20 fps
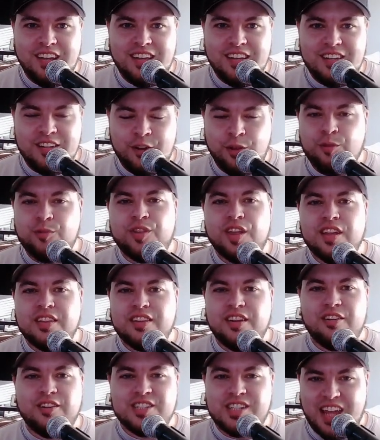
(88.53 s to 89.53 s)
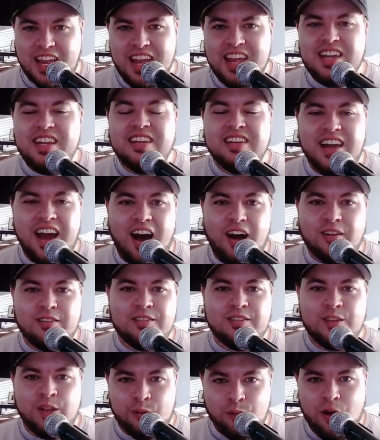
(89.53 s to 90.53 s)
Do you think there is any doubt
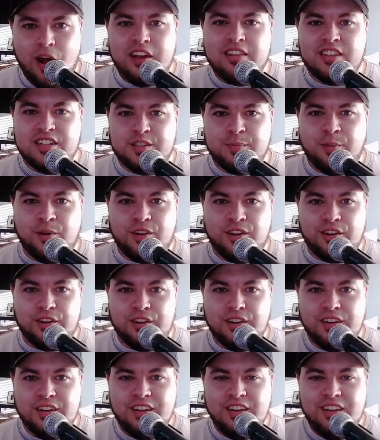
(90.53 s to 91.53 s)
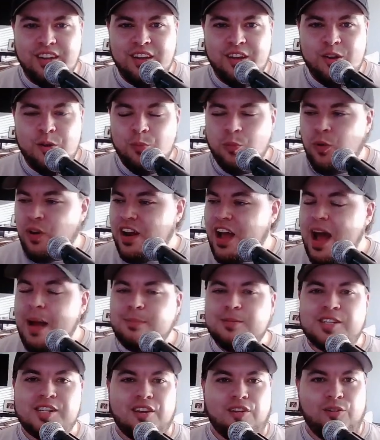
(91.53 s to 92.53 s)
that Roethlisberger would
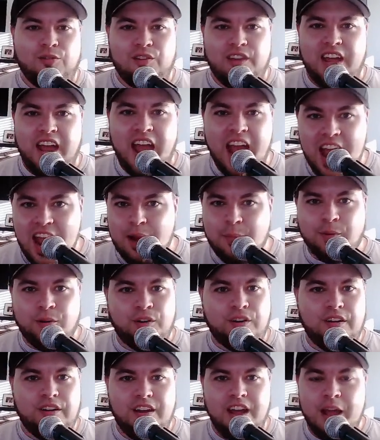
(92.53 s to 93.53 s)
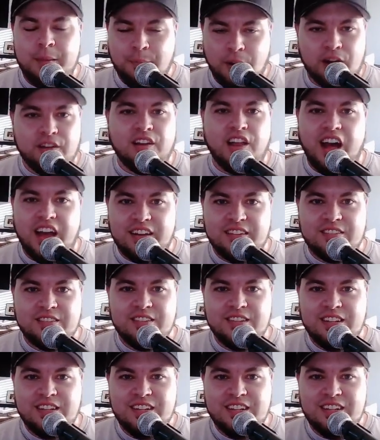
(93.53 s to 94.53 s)
absolutely hammer a Bud Light?
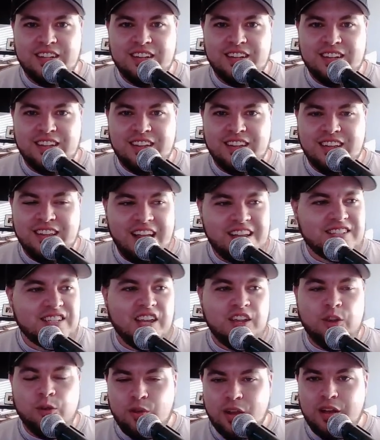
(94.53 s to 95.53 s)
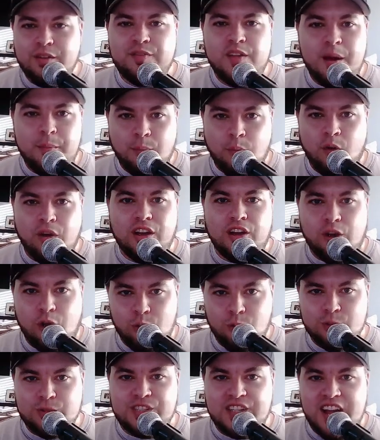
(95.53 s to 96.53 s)
That's it. You give that boy a
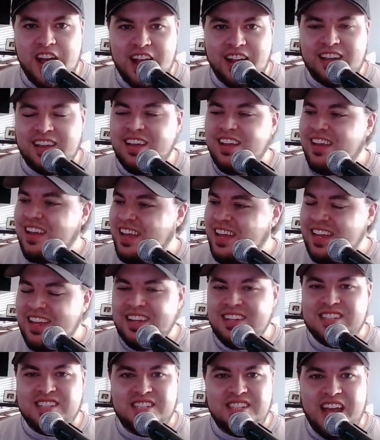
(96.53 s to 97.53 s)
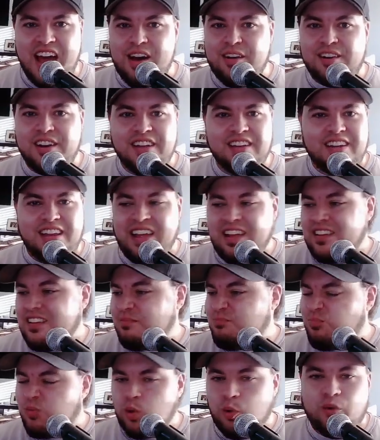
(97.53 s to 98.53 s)
cool snack, he is downing it in
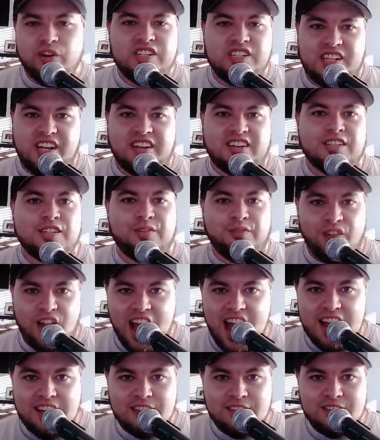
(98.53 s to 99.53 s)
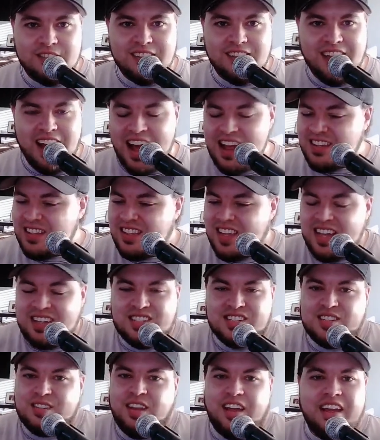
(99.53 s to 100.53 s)
three seconds flat. I,
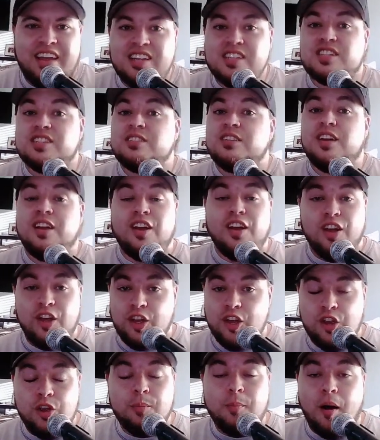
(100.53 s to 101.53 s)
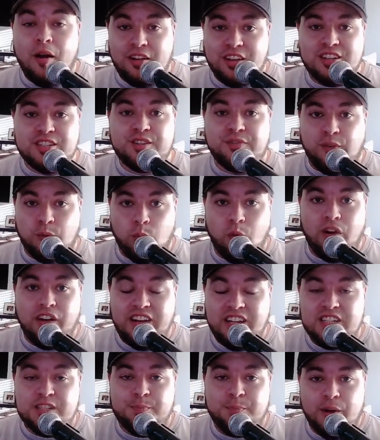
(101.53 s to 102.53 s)
that's he's humongous for one.
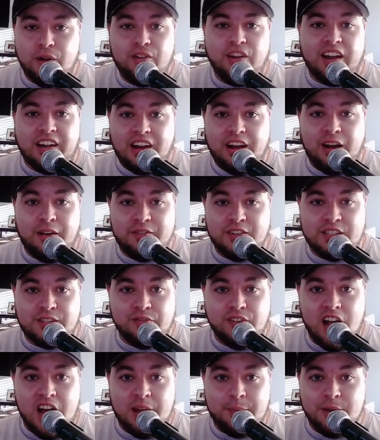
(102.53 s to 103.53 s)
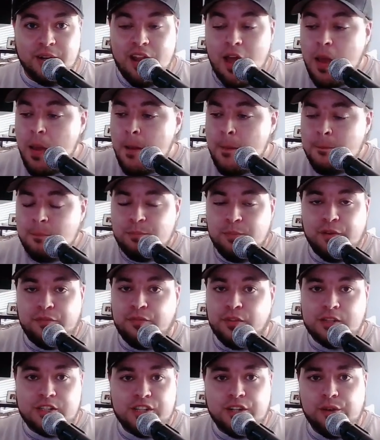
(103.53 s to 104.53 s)
He's built like an offensive lineman, but
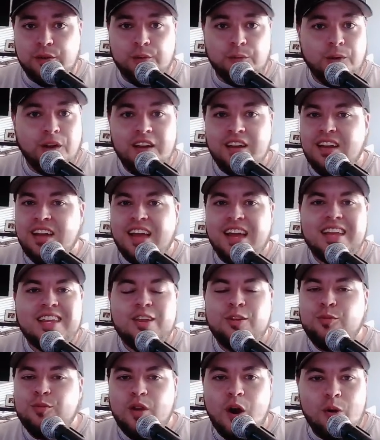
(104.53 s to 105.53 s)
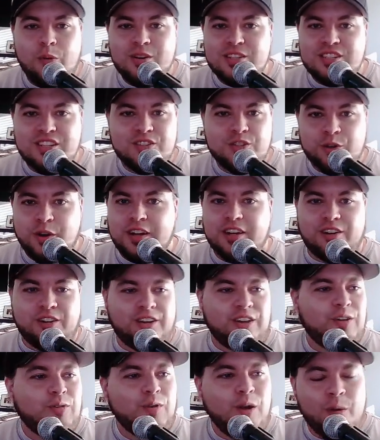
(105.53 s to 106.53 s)
for two, you know he's a drinker.
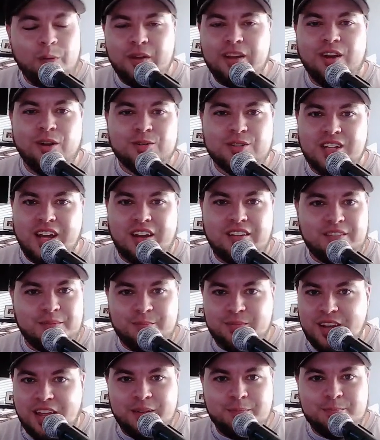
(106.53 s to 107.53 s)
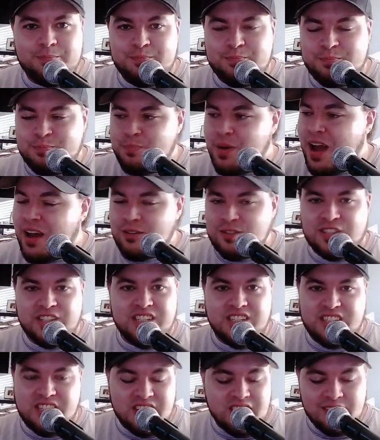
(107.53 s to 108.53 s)
You know he goes out and, and pounds
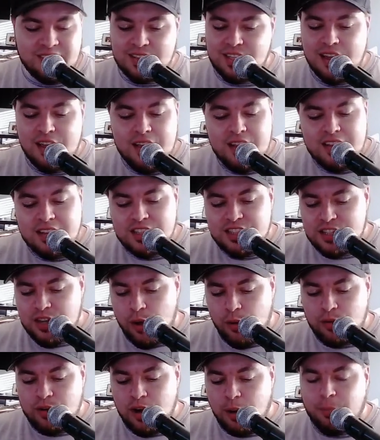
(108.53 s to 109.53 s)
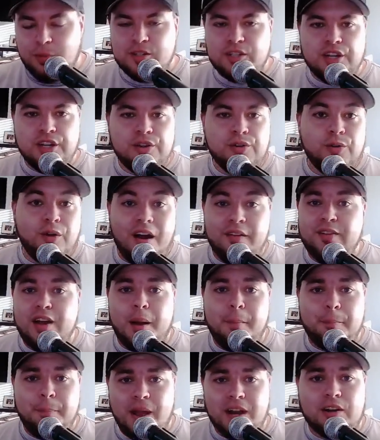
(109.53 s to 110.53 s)
these things. So number two, I've
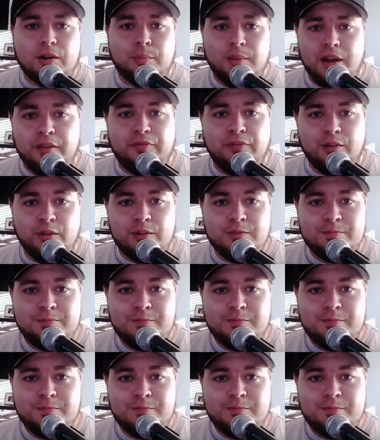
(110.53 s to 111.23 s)
got Baker Mayfield.